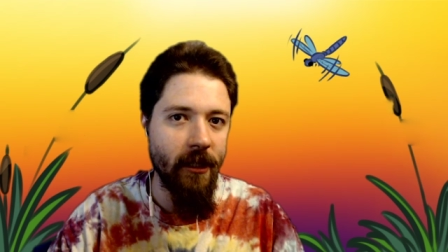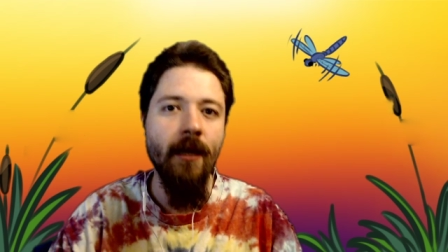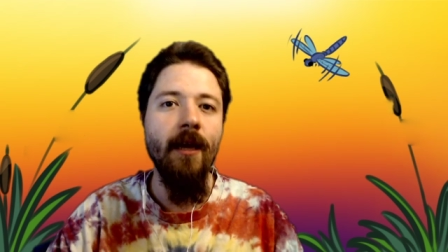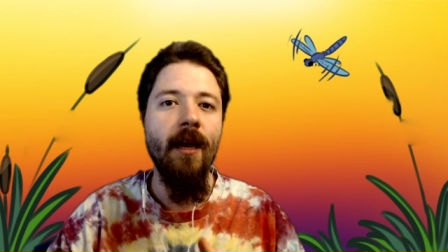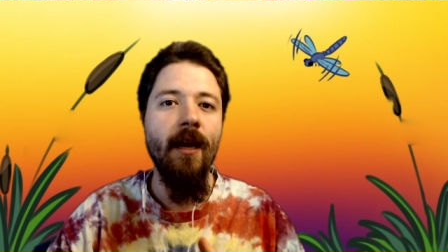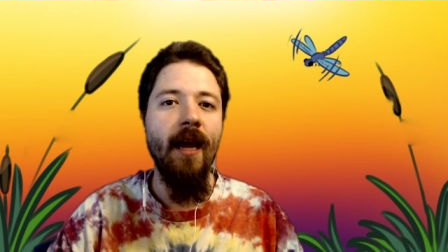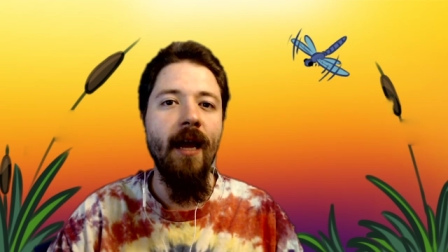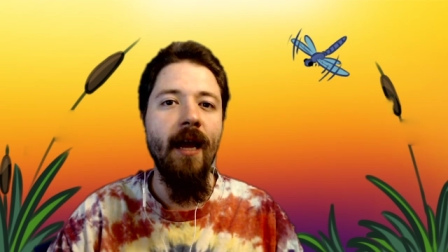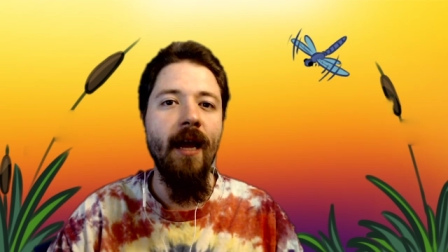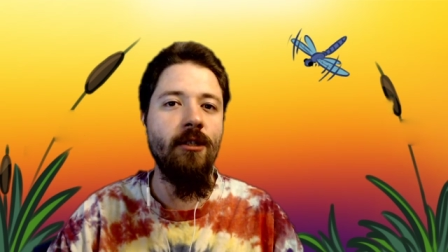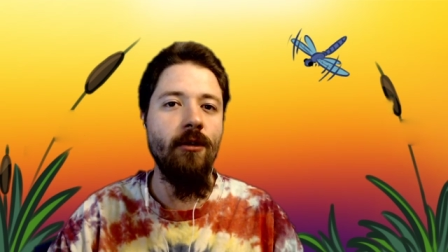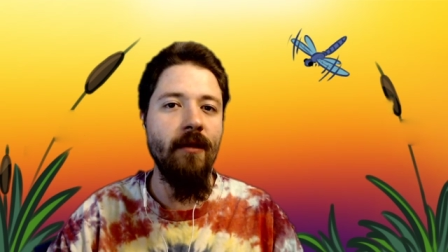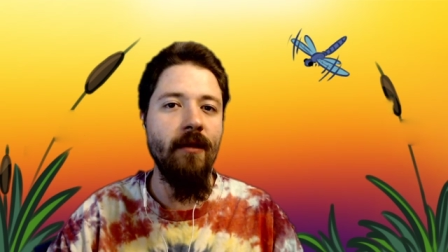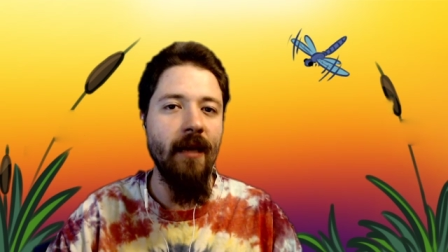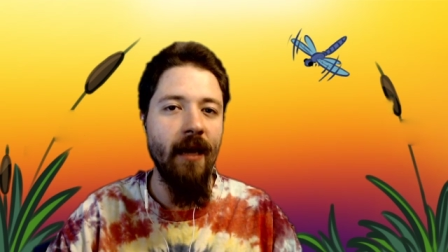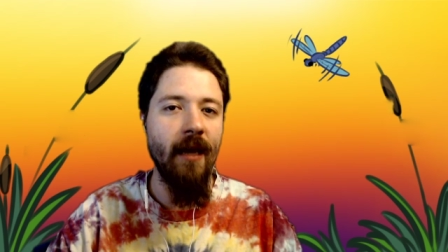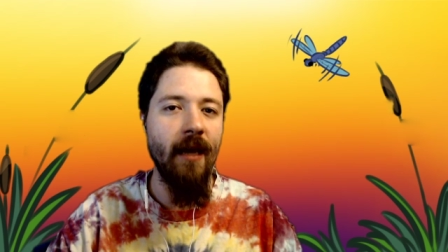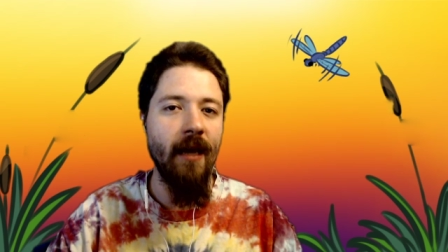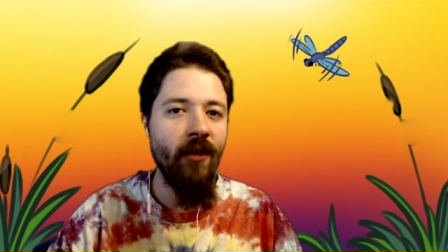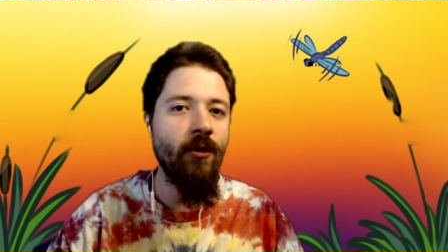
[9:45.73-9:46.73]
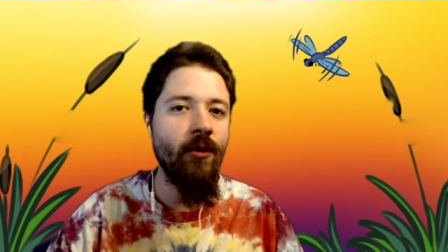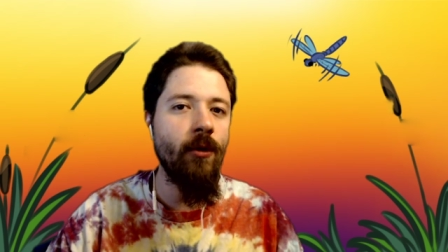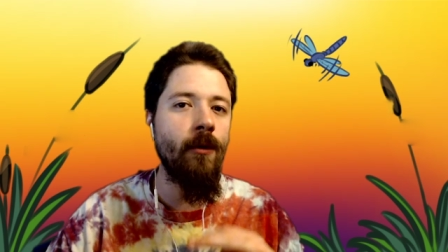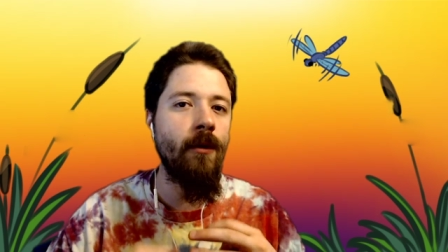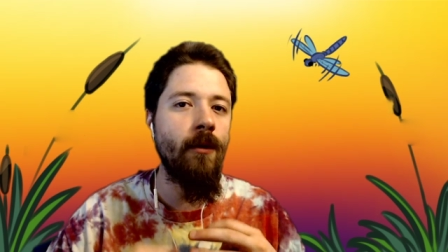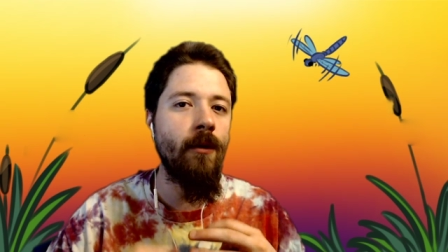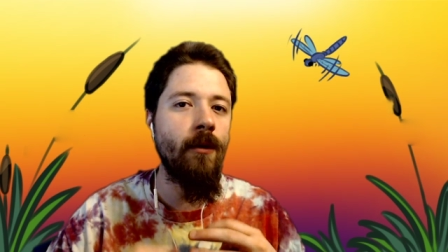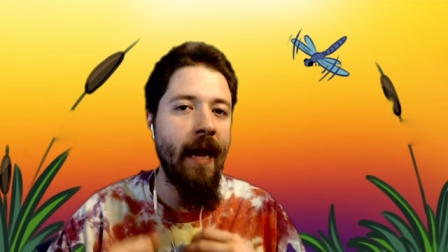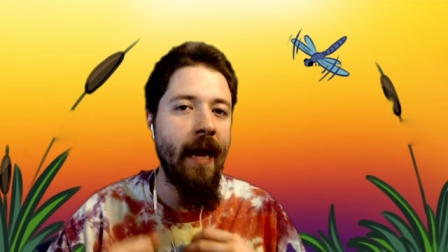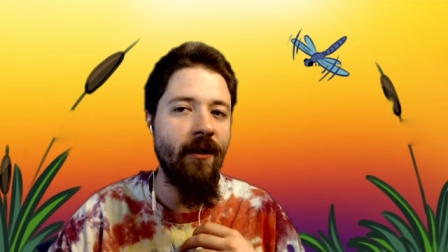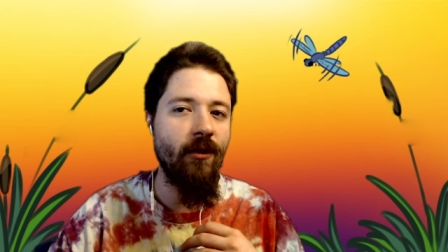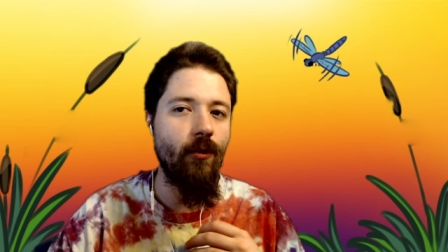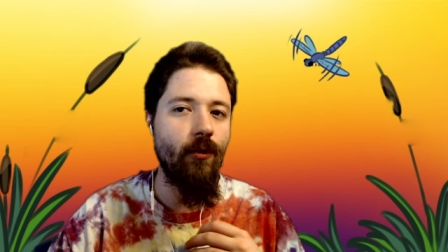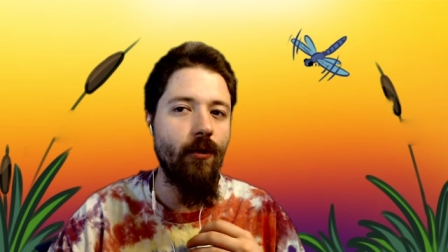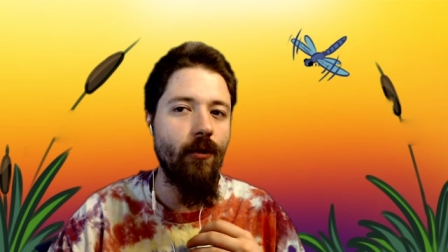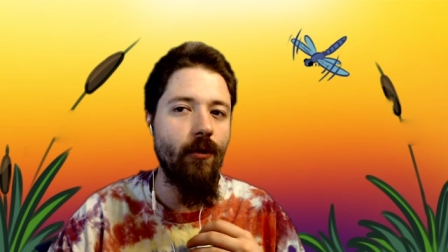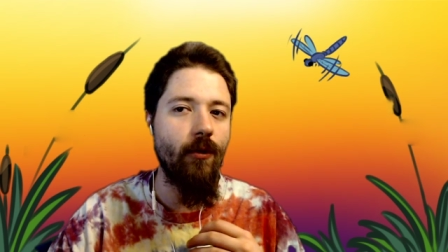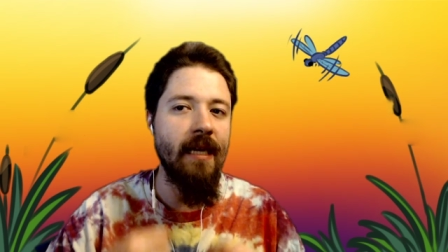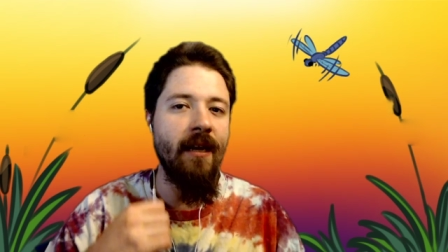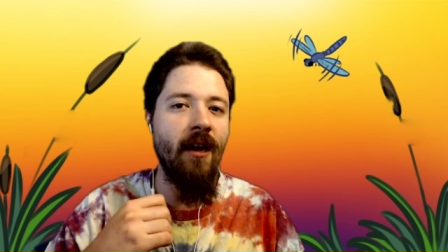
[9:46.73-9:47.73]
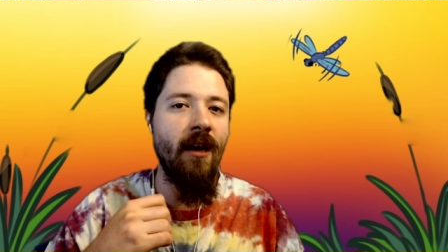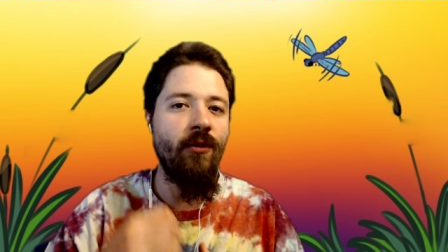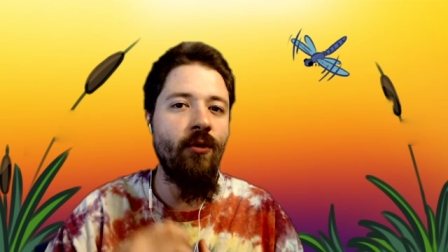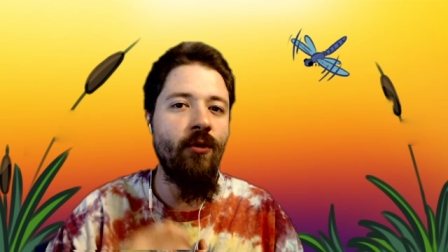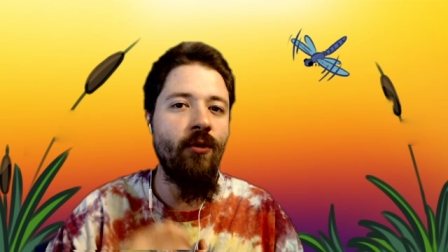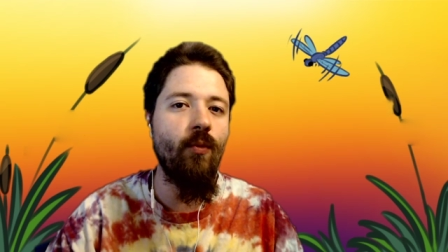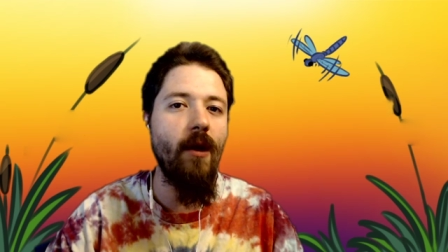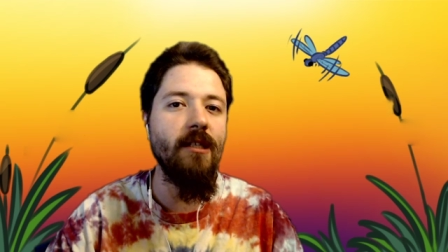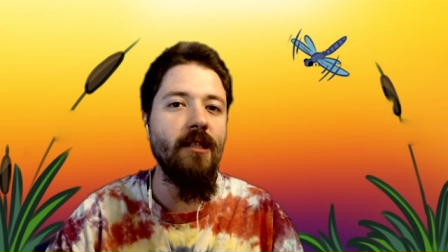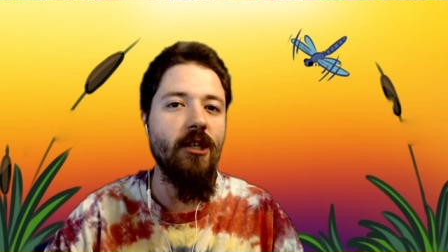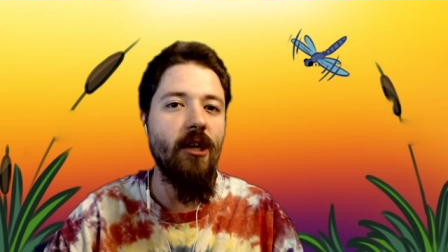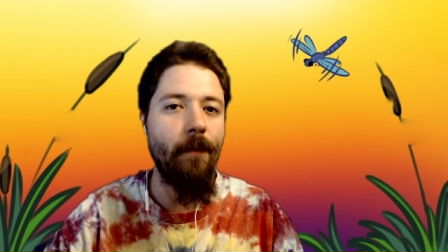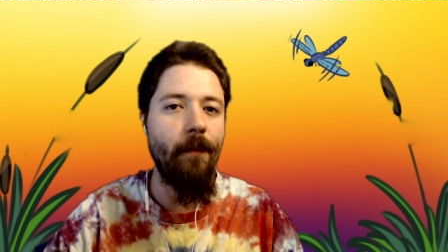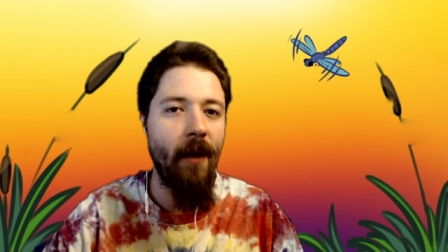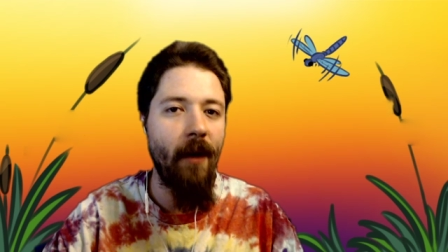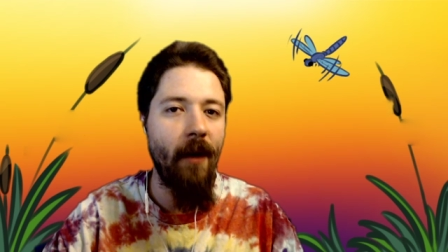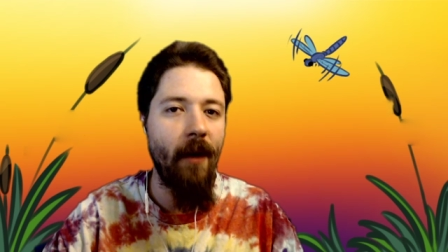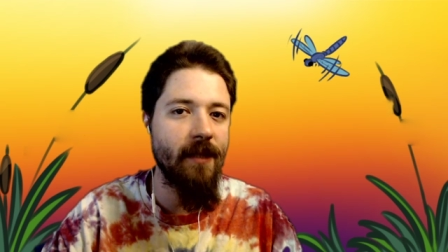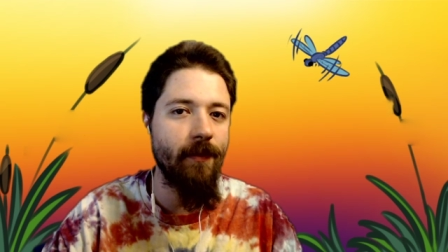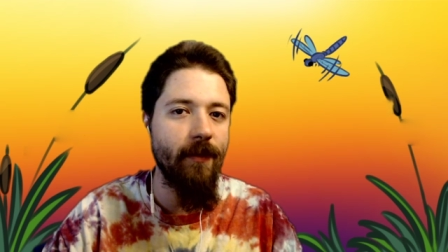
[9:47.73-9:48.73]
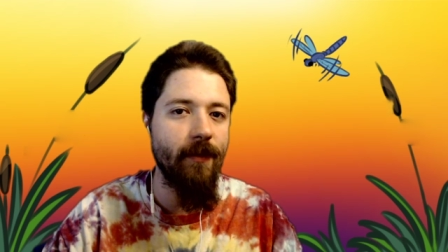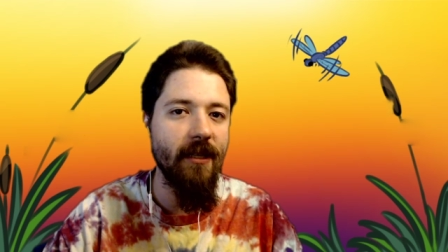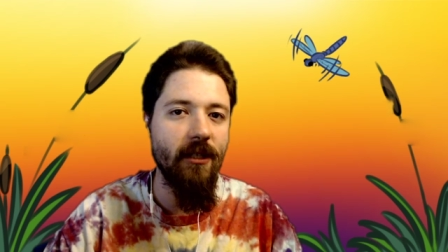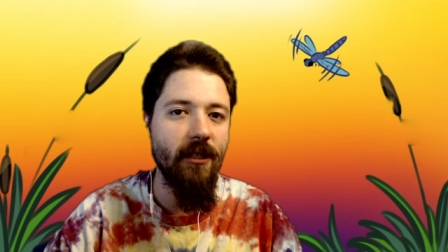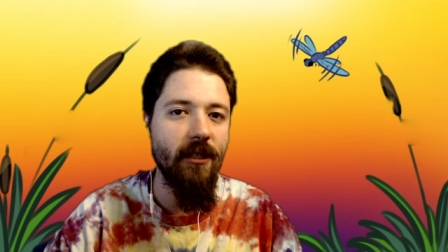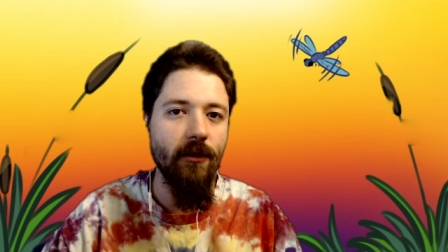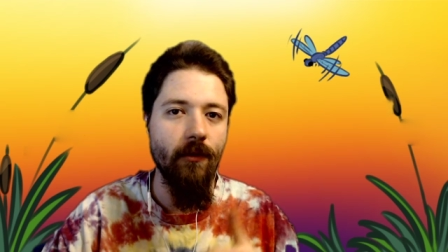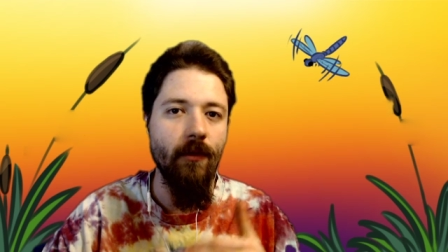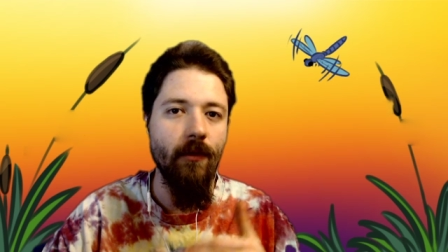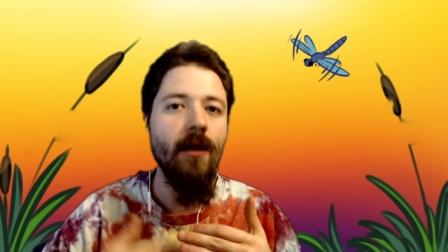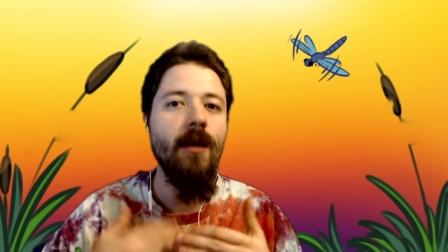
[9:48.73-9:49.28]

as to the other categories and other runs you could possibly do